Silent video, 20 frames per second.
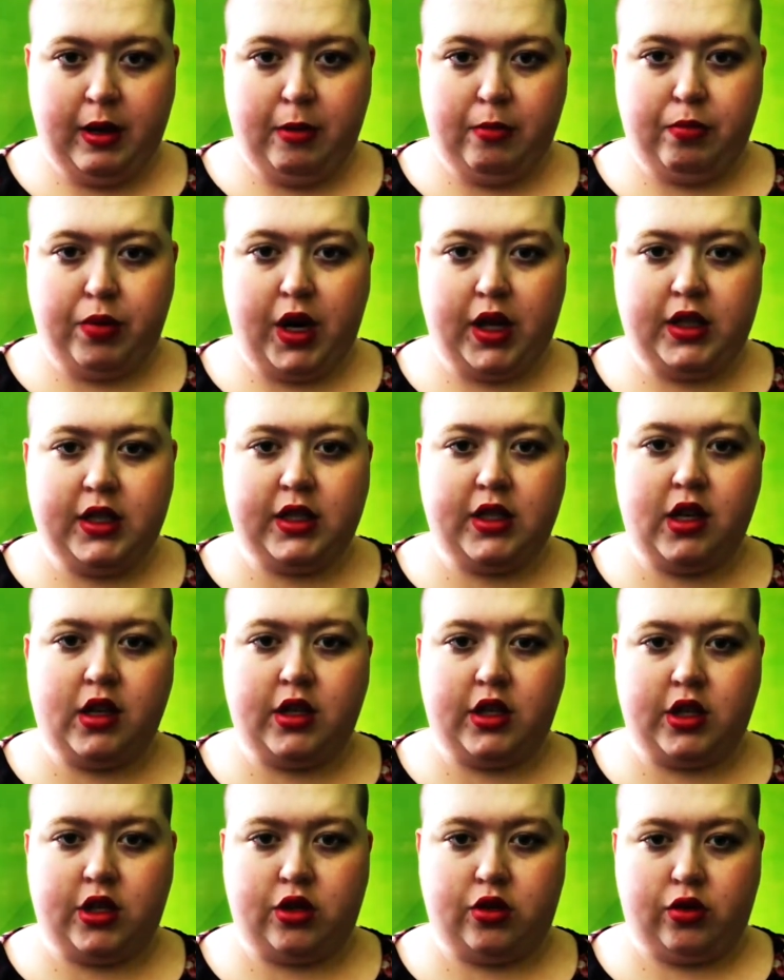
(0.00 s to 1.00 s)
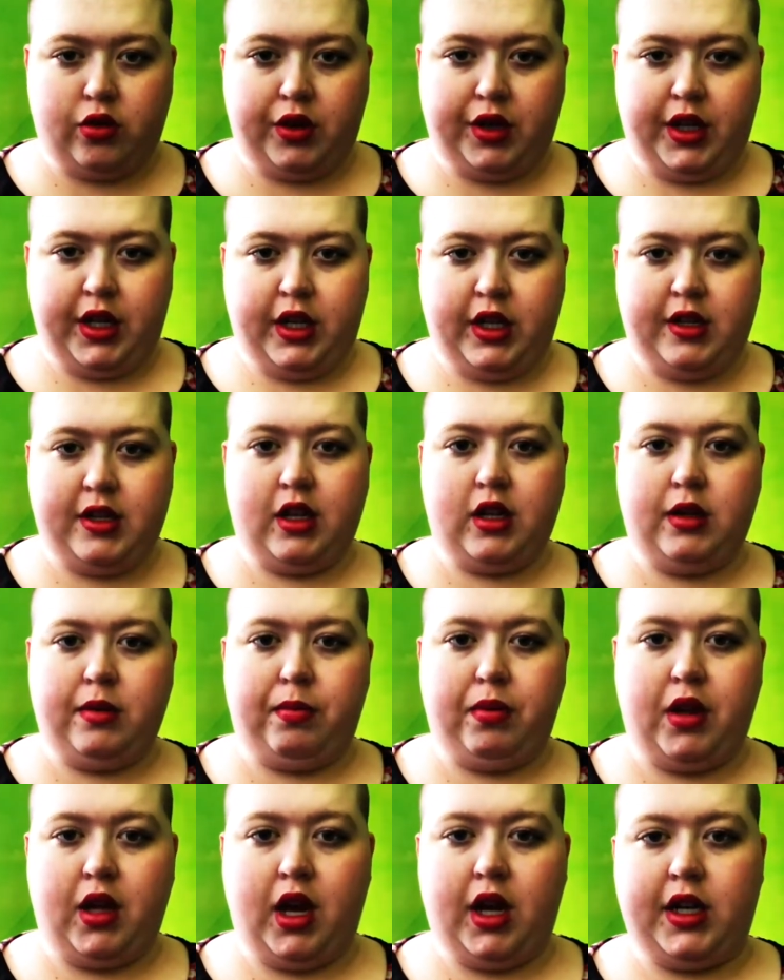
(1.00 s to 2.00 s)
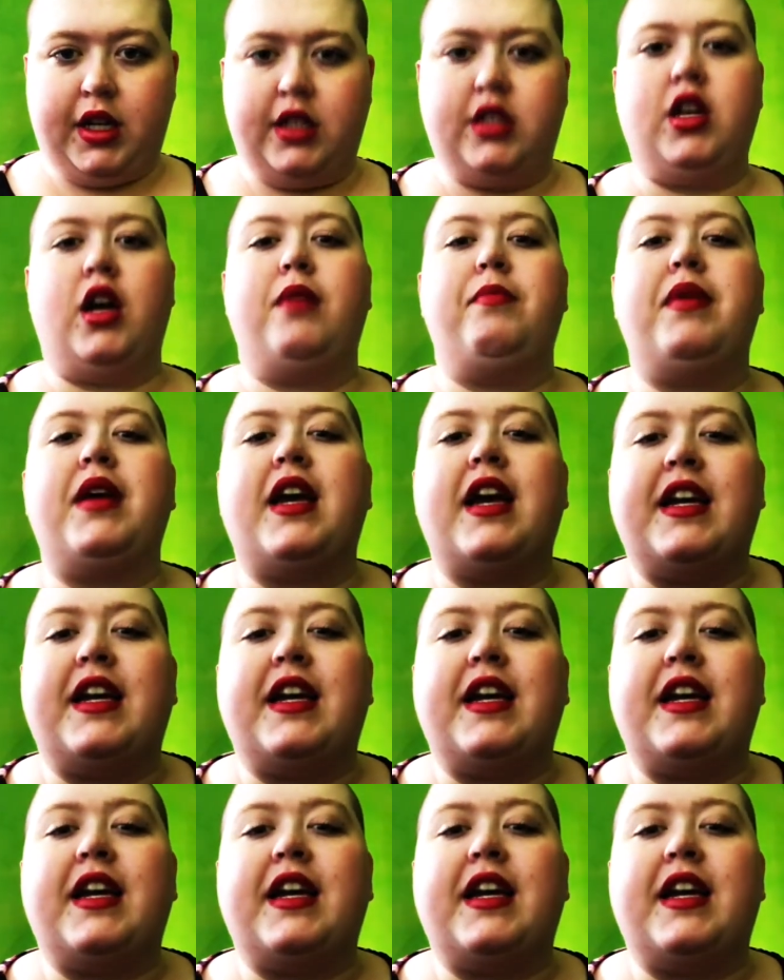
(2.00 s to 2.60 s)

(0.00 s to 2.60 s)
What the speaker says: Bradley saw the story, he saw the plot, he saw my